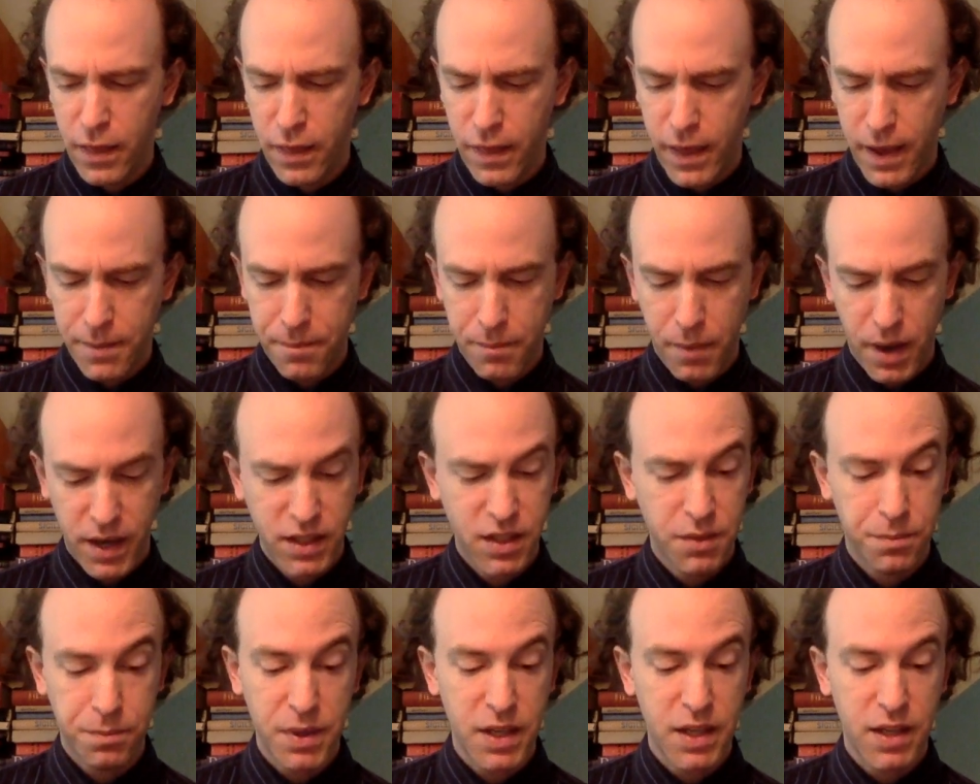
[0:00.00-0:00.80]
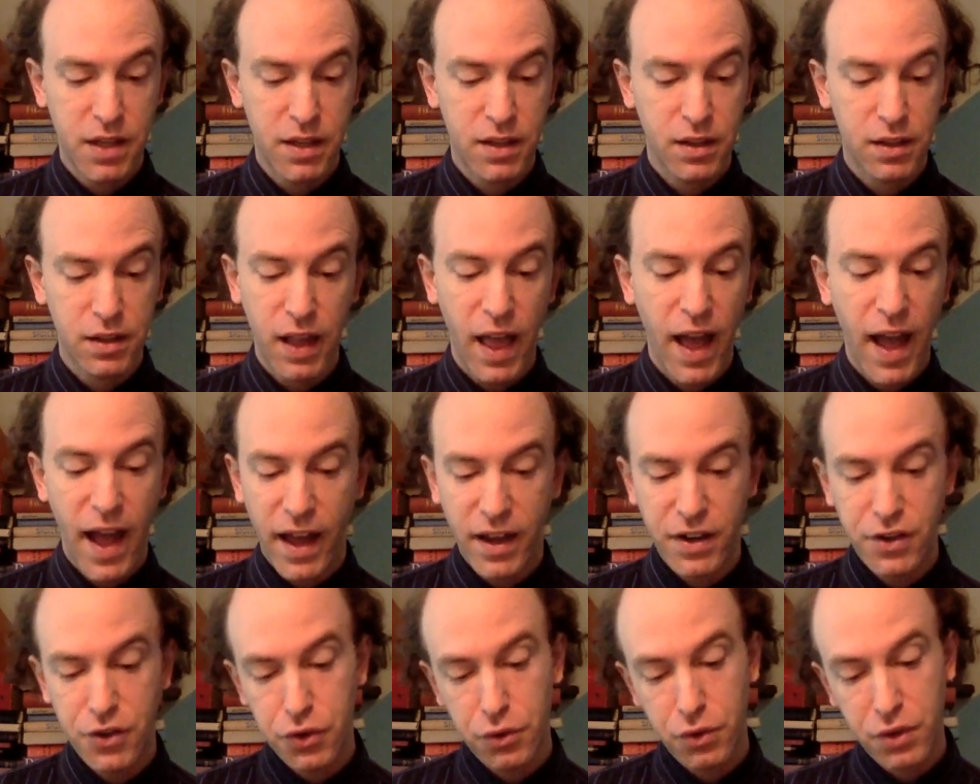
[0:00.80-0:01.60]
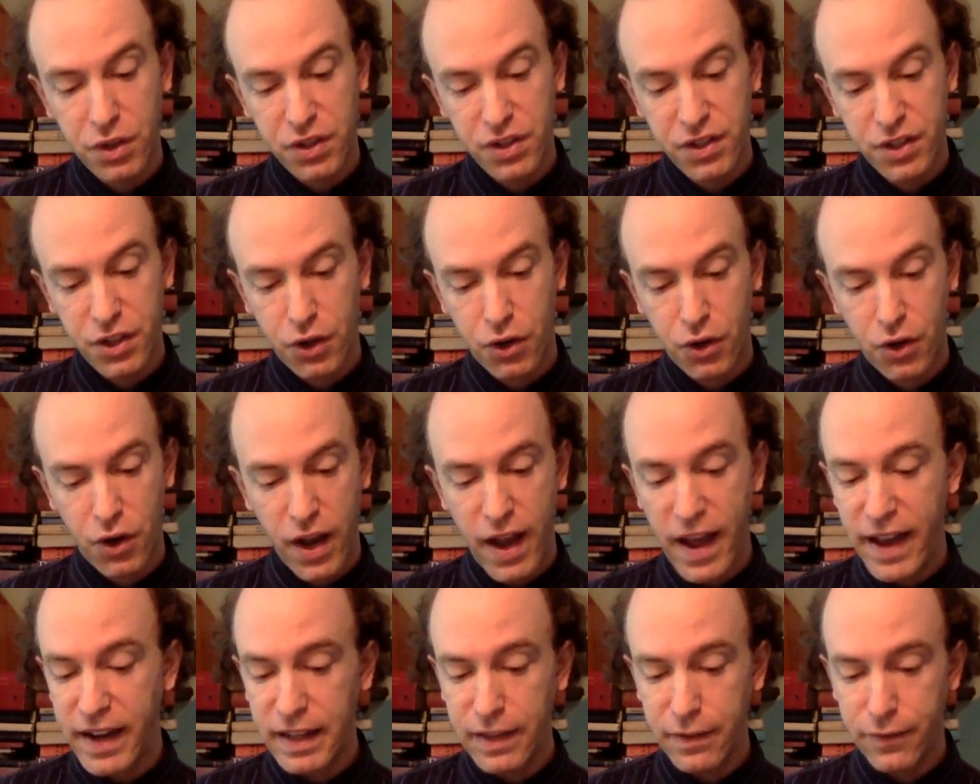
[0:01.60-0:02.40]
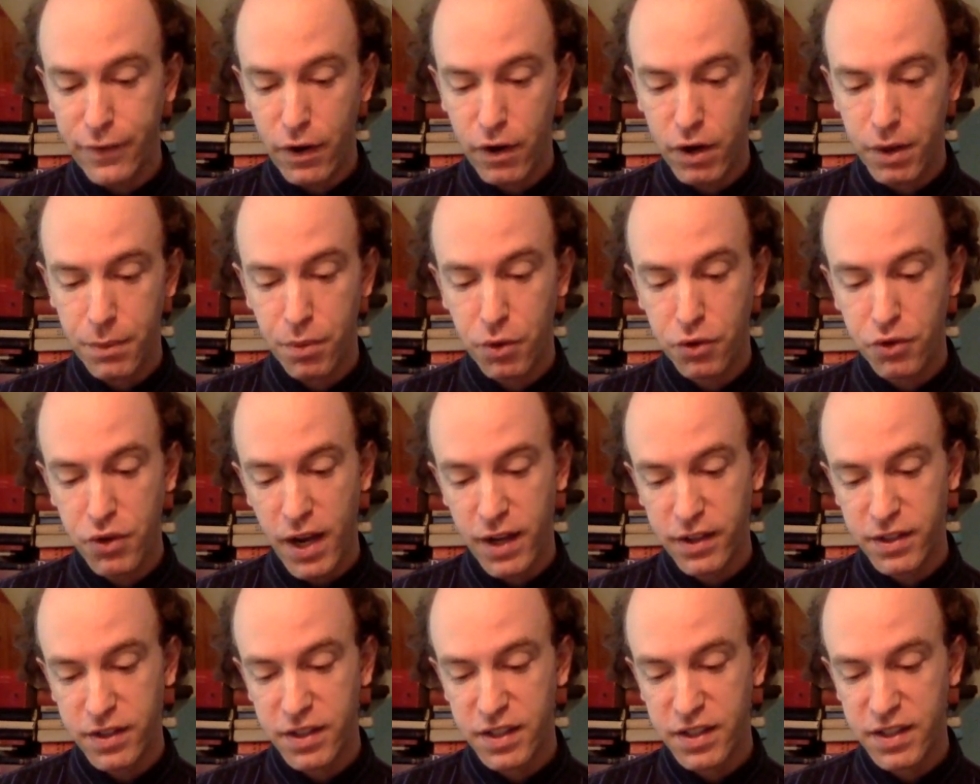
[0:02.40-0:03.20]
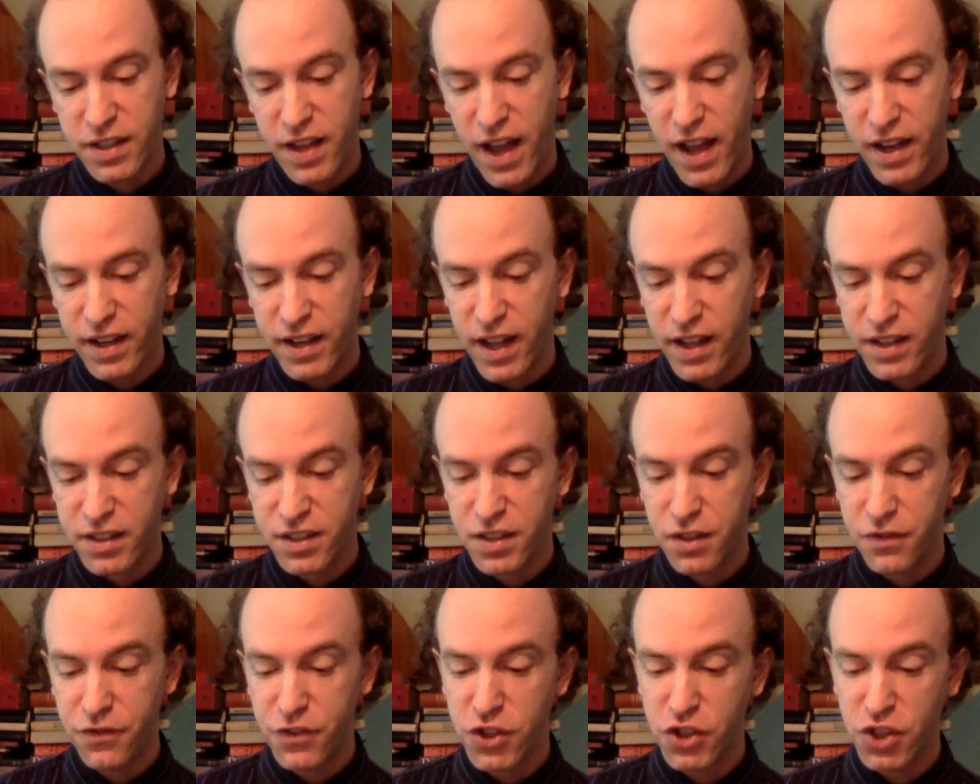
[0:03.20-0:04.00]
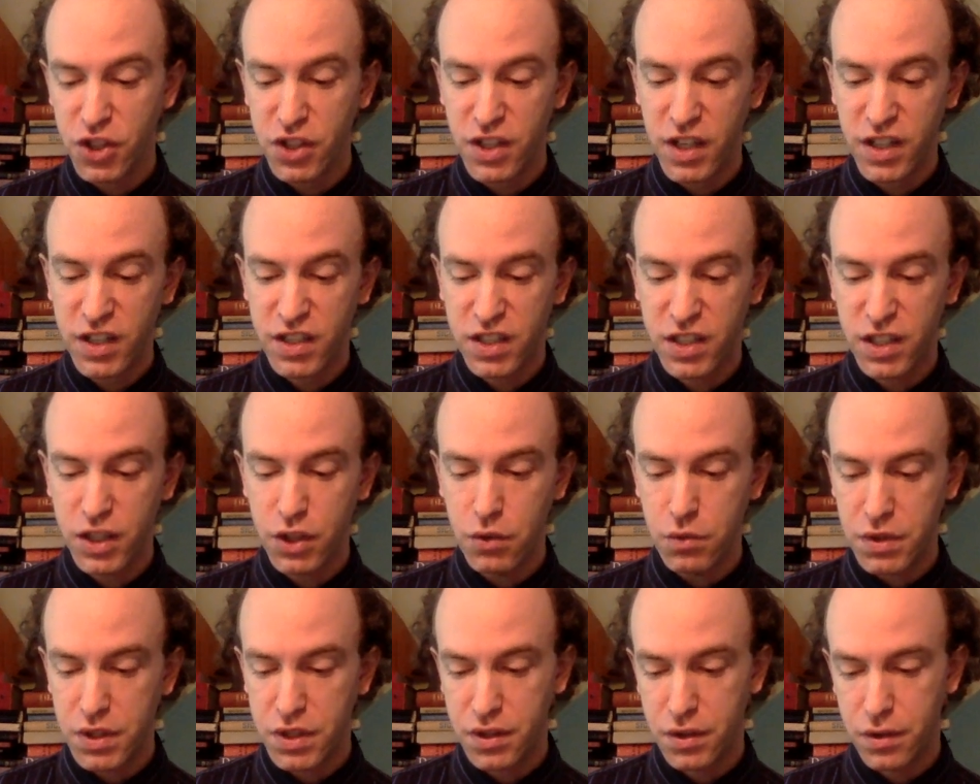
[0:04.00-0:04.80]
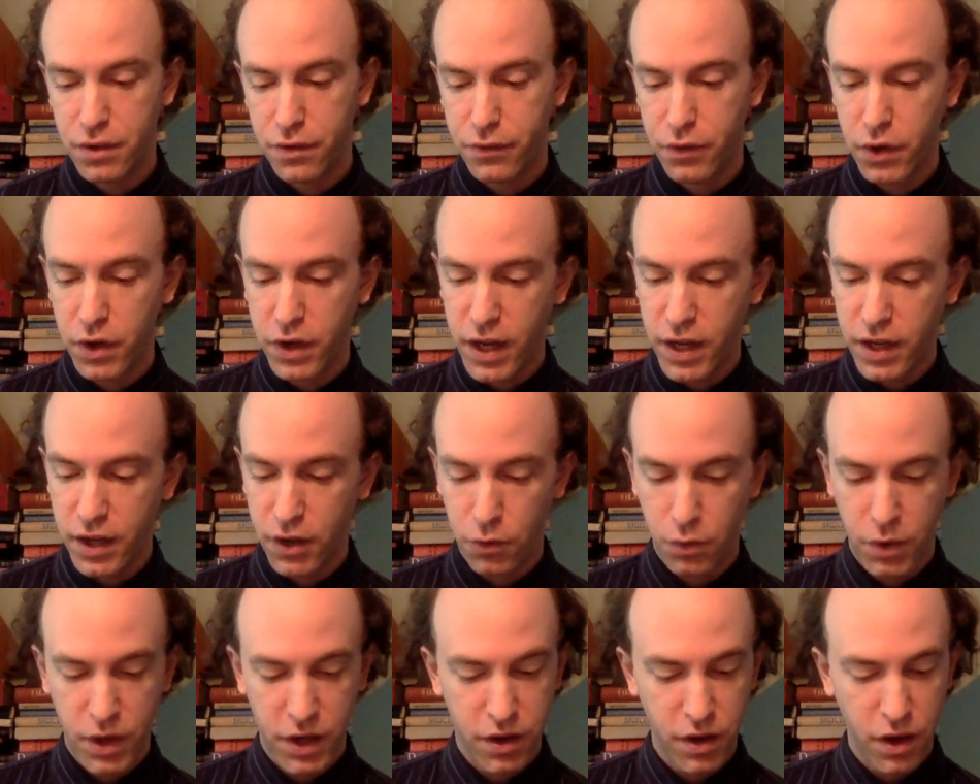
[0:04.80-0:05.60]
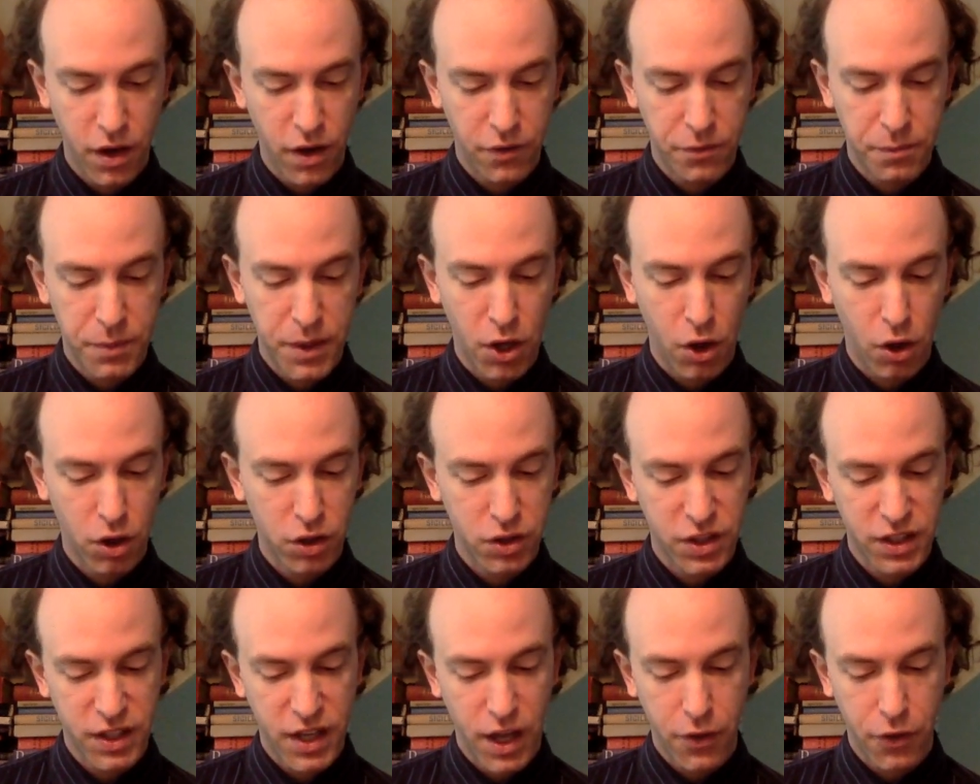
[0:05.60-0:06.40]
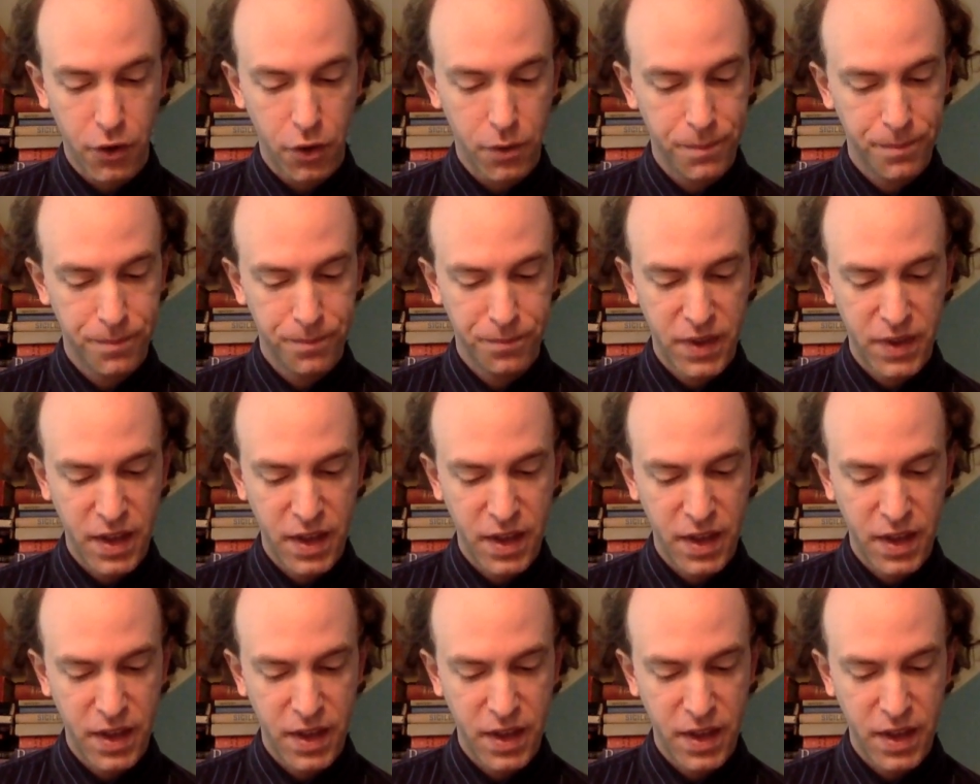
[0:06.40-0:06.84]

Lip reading: they might be glad to consider any very protracted attack as sufficient excuse for getting rid of me altogether.